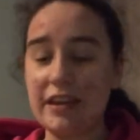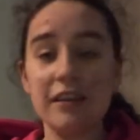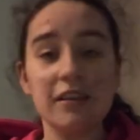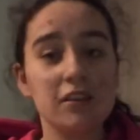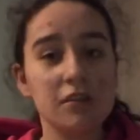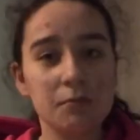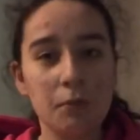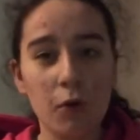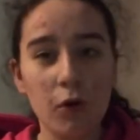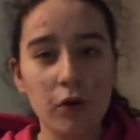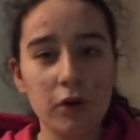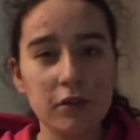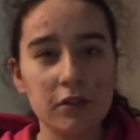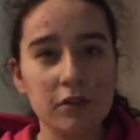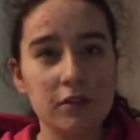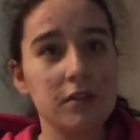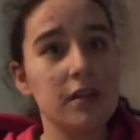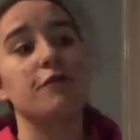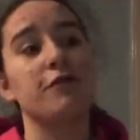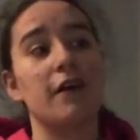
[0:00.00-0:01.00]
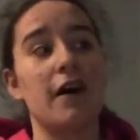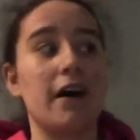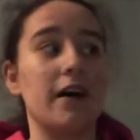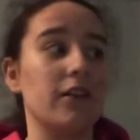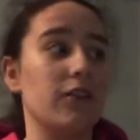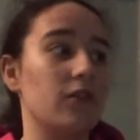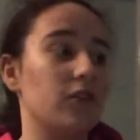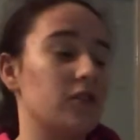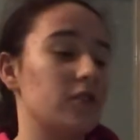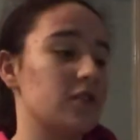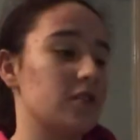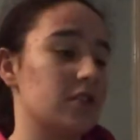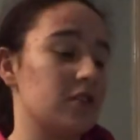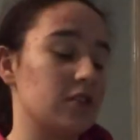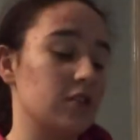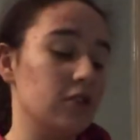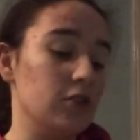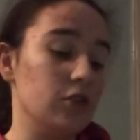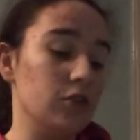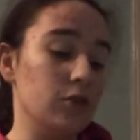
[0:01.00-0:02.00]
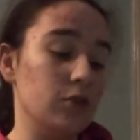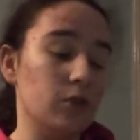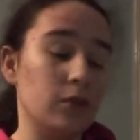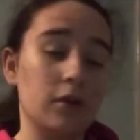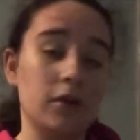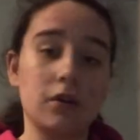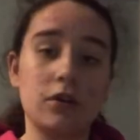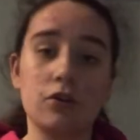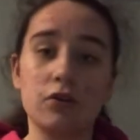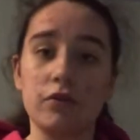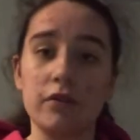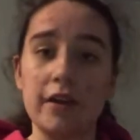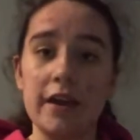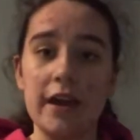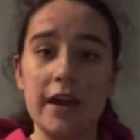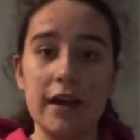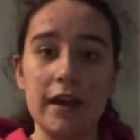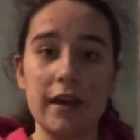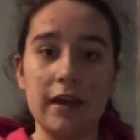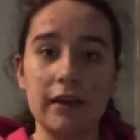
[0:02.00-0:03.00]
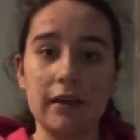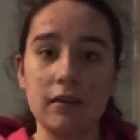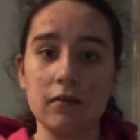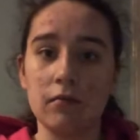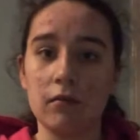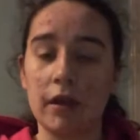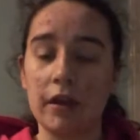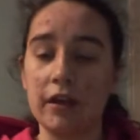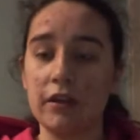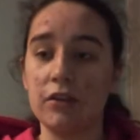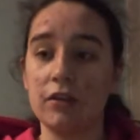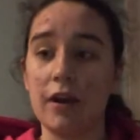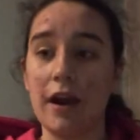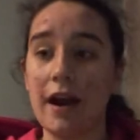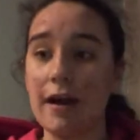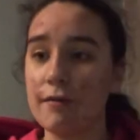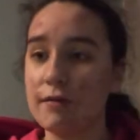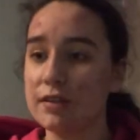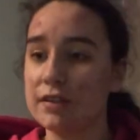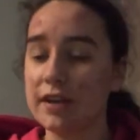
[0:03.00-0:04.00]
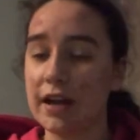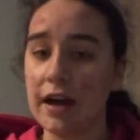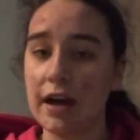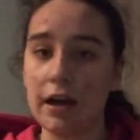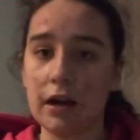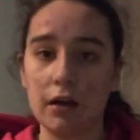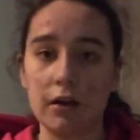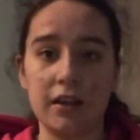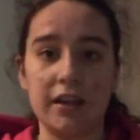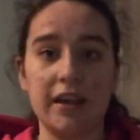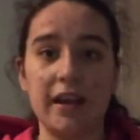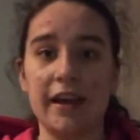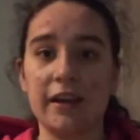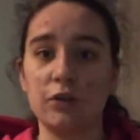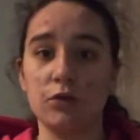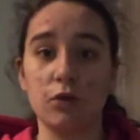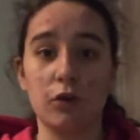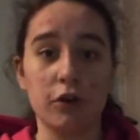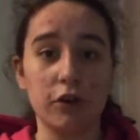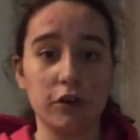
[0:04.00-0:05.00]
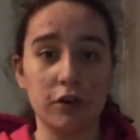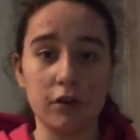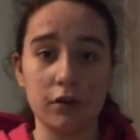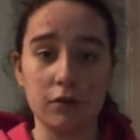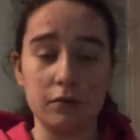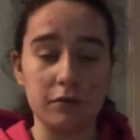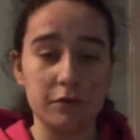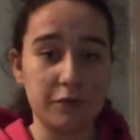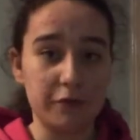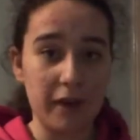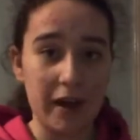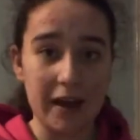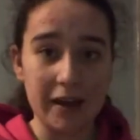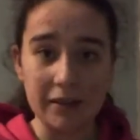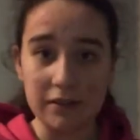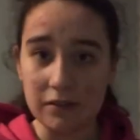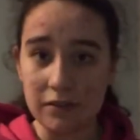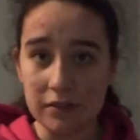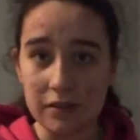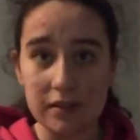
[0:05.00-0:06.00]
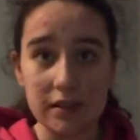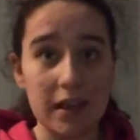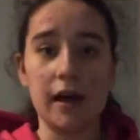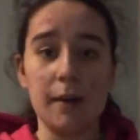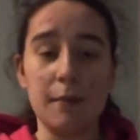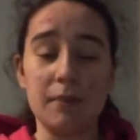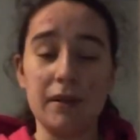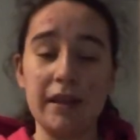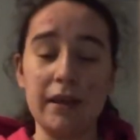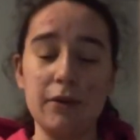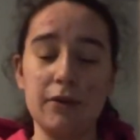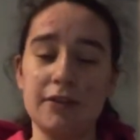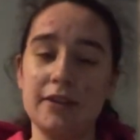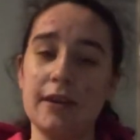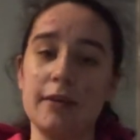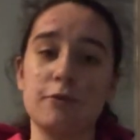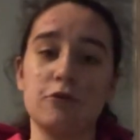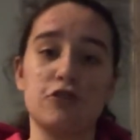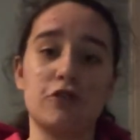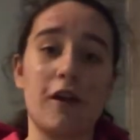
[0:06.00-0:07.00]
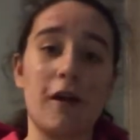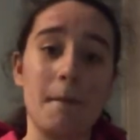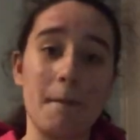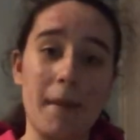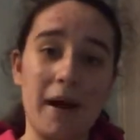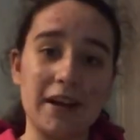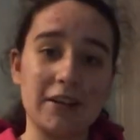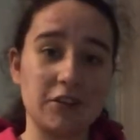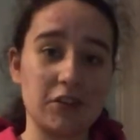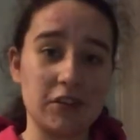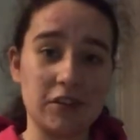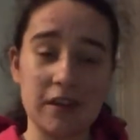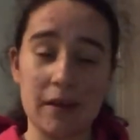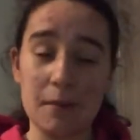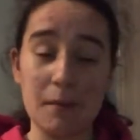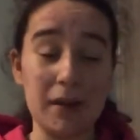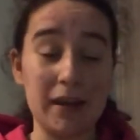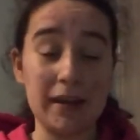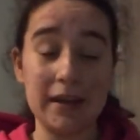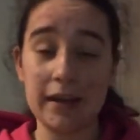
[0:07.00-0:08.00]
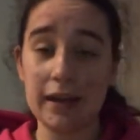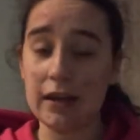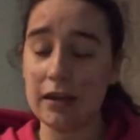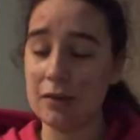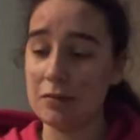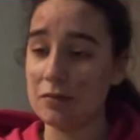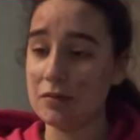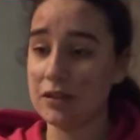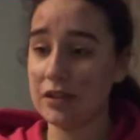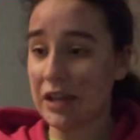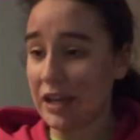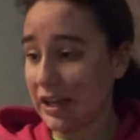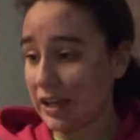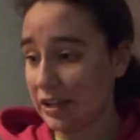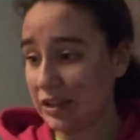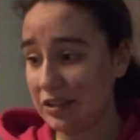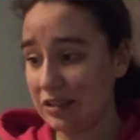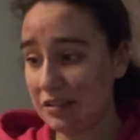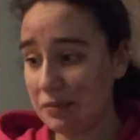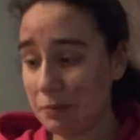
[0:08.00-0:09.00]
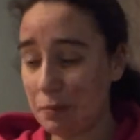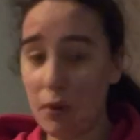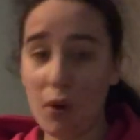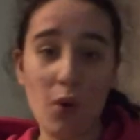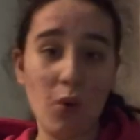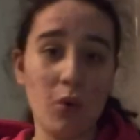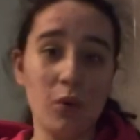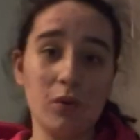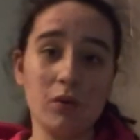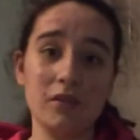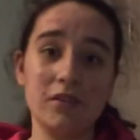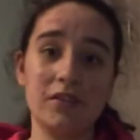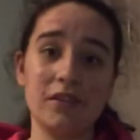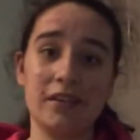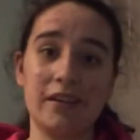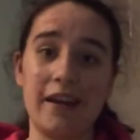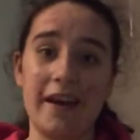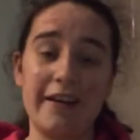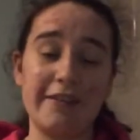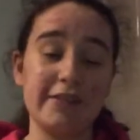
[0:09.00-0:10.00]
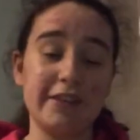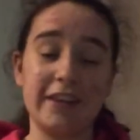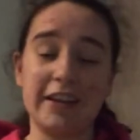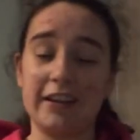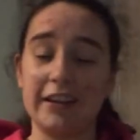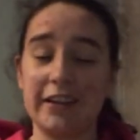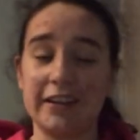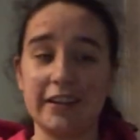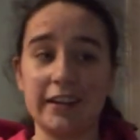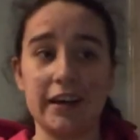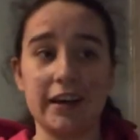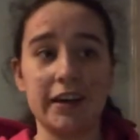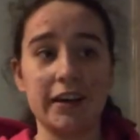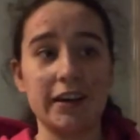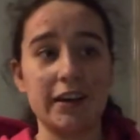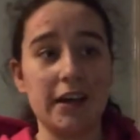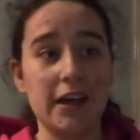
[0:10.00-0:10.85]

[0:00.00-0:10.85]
eSports fans to create like their avatar, connect with other fans and play with them throughout matches and mini games and polls and everything like that.